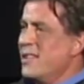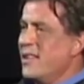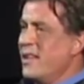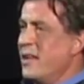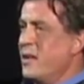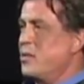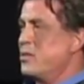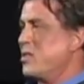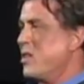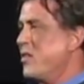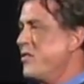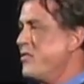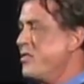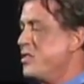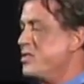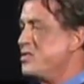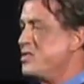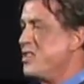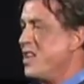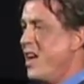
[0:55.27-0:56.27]
and it was our
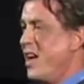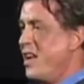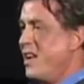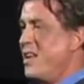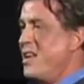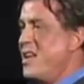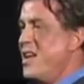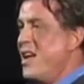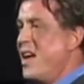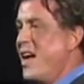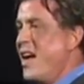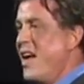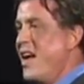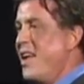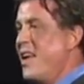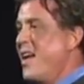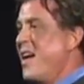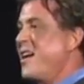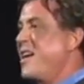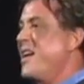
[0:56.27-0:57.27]
first date.
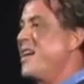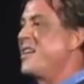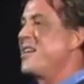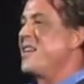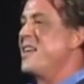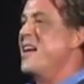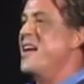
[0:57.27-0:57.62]
And I get,